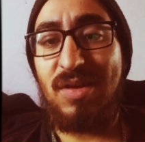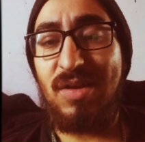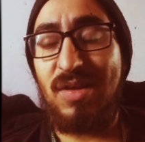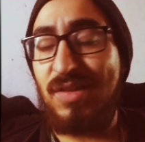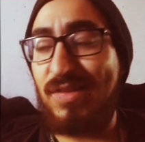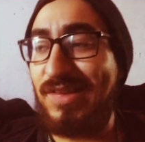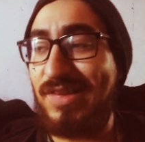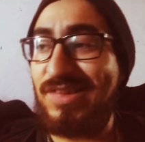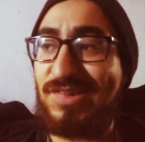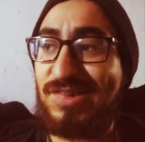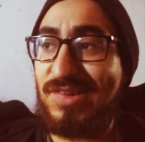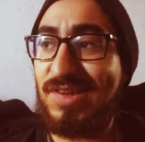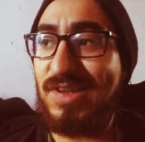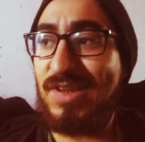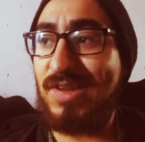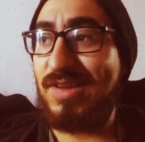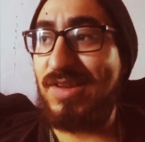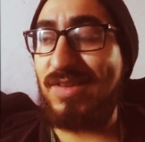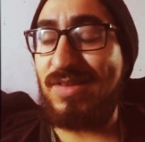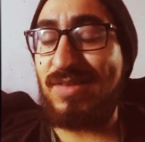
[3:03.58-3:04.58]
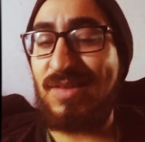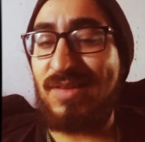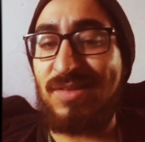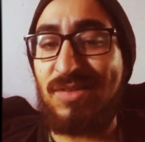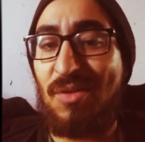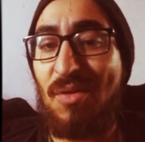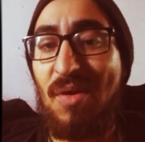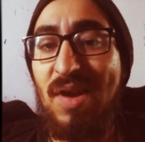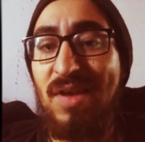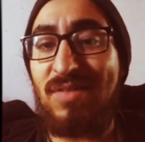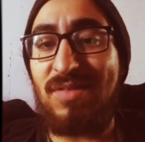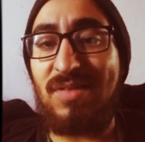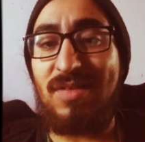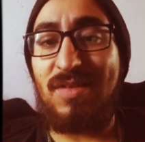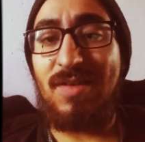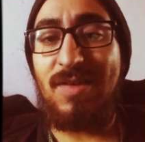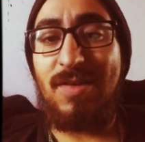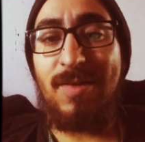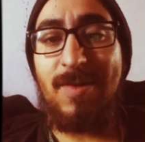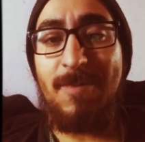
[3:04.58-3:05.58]
this shit is crazy.
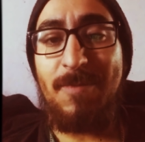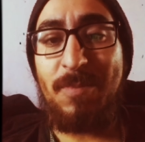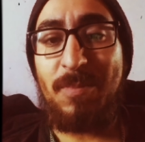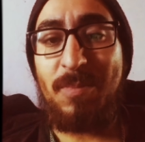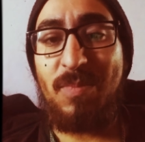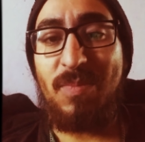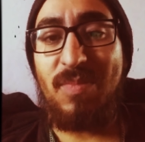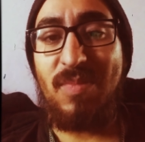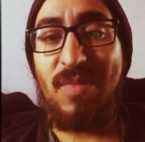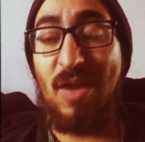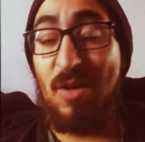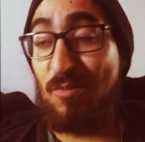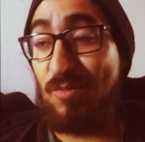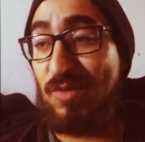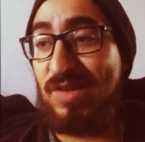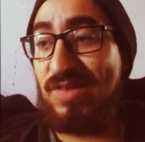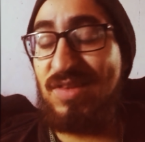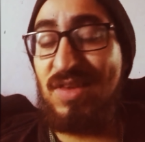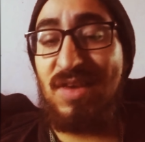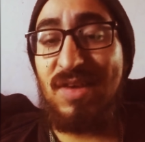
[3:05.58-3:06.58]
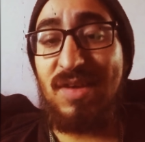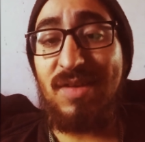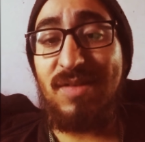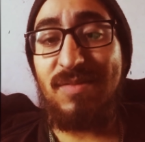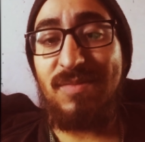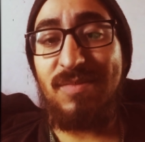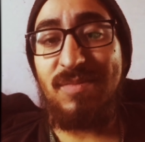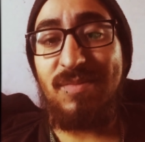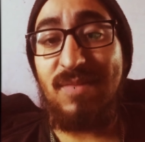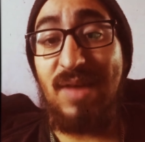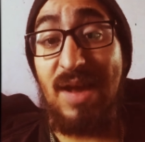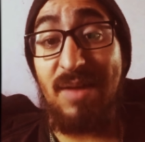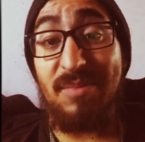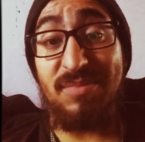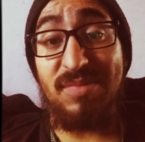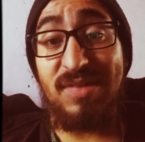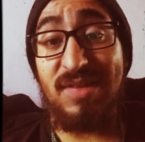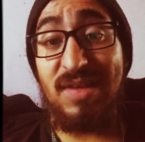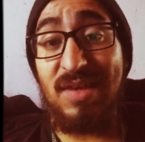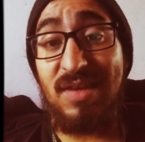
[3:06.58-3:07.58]
We see it.
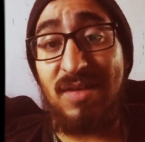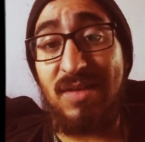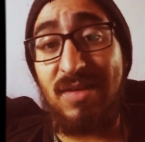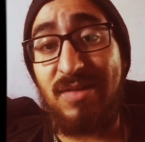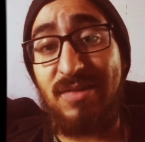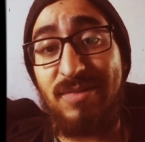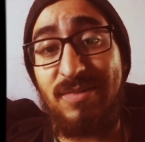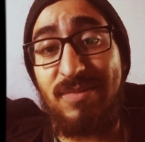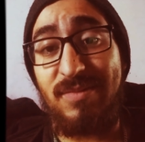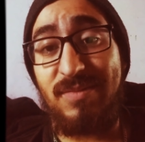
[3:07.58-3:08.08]
I'm seeing it.